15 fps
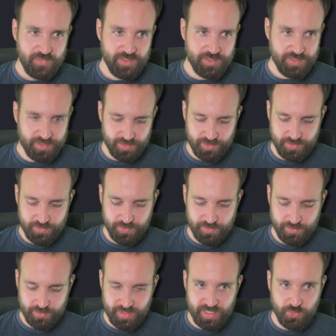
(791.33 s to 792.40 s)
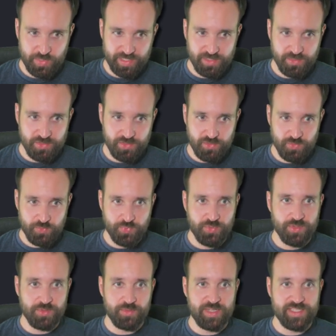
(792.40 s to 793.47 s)
So there we go,
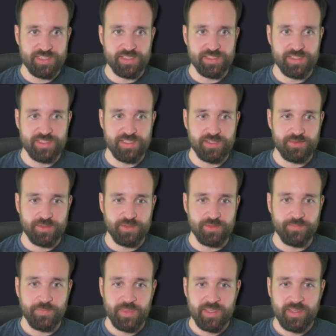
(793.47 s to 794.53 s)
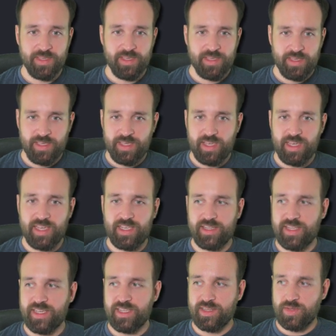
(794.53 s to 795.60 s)
progress zero.
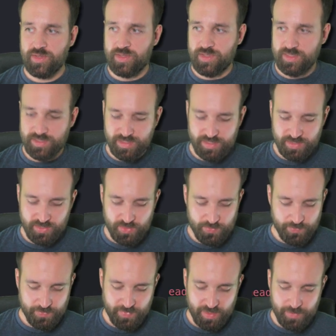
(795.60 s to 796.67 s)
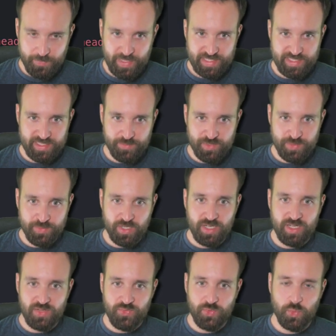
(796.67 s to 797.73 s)
And then also a maximum
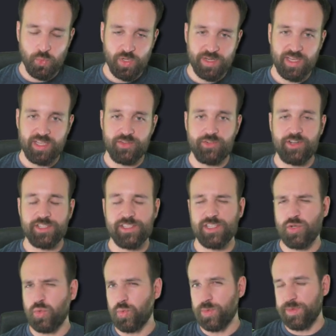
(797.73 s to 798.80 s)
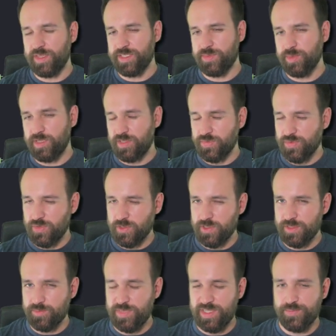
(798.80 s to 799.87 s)
of one hundred. So this will of
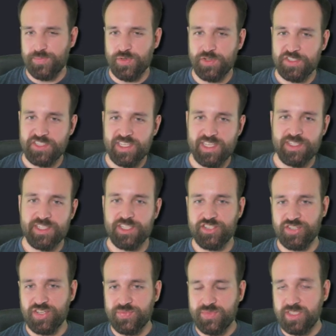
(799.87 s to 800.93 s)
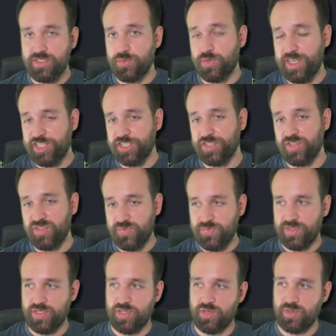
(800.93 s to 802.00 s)
course be a percentage of the duration of
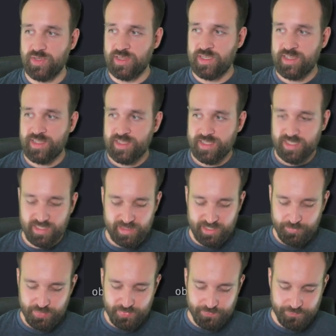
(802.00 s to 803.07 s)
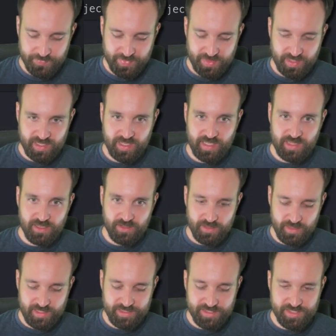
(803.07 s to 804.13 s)
the whole clip. The color,
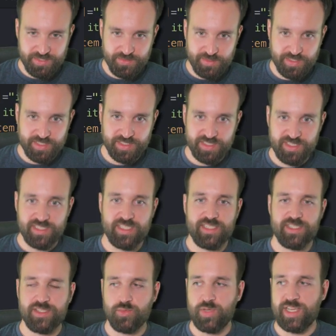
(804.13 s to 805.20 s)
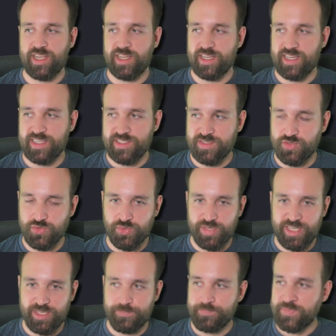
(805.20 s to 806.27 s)
let's use success, so we get a nice
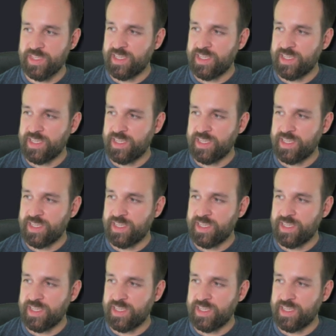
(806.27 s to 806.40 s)
green.